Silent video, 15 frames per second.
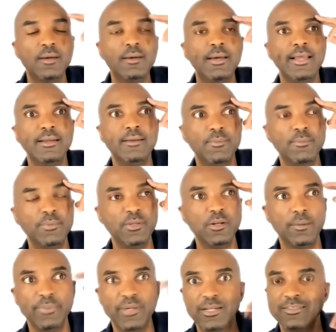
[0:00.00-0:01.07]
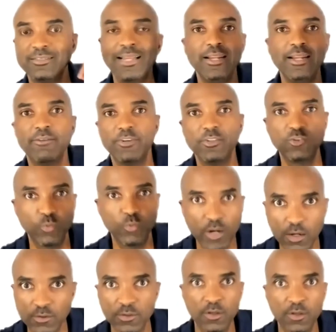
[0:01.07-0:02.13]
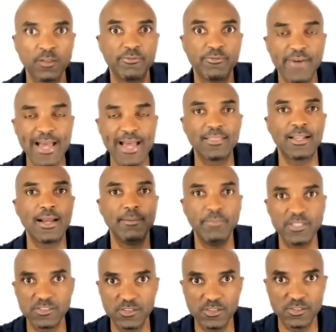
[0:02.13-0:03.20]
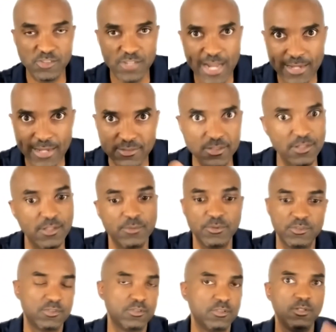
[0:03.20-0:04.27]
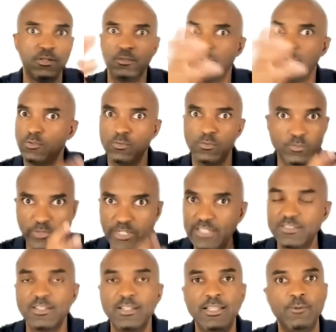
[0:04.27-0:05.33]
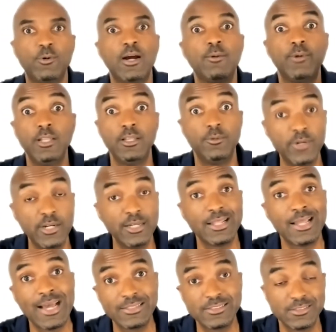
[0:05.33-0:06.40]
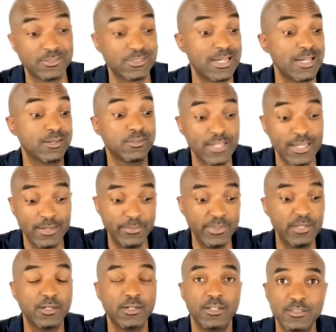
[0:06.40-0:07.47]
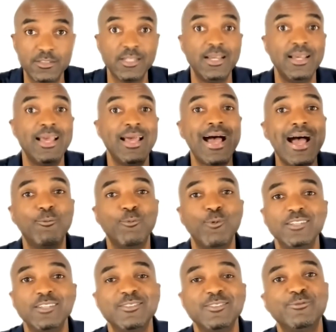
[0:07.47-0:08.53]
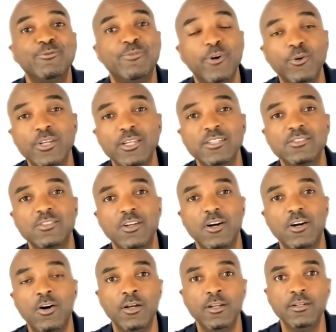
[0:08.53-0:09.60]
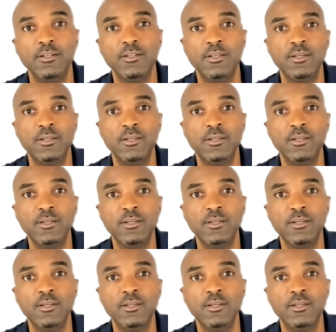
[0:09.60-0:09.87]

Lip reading: And, you know, because I never dwelled on the fact that I missed the shots. And it was, you know, until recently where I really realized it's like, hey, because I wasn't focused on